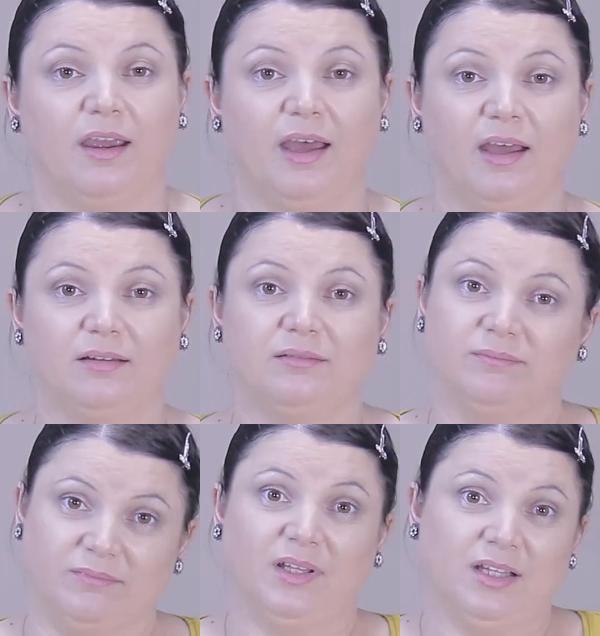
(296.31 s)
And
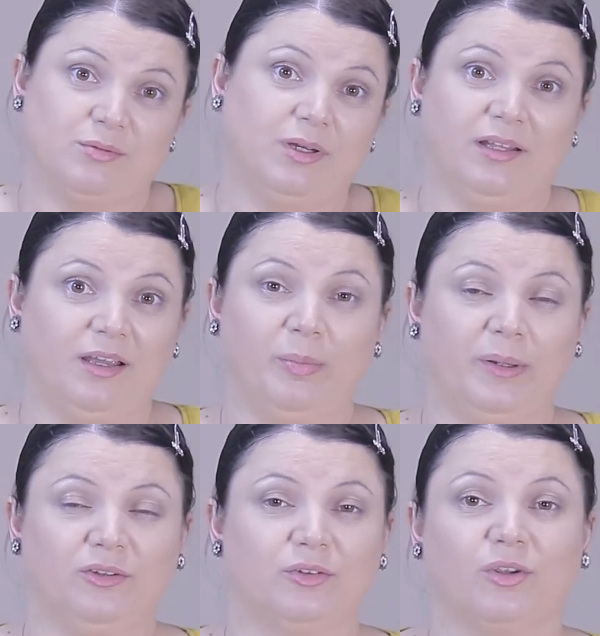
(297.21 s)
that's what
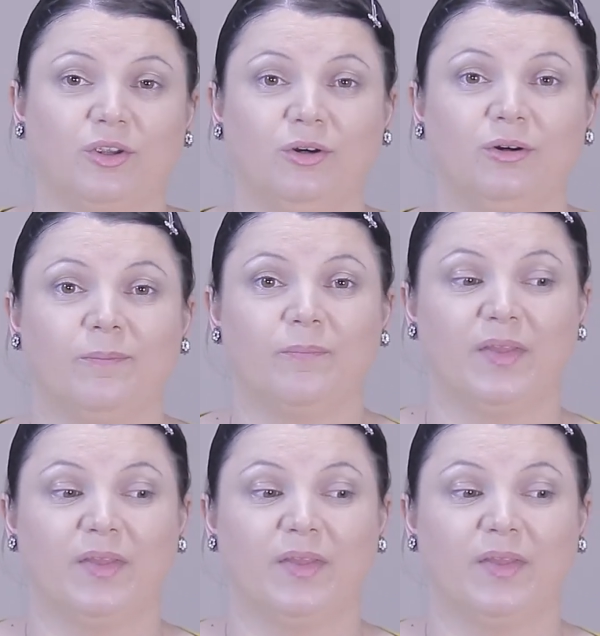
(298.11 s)
happened to you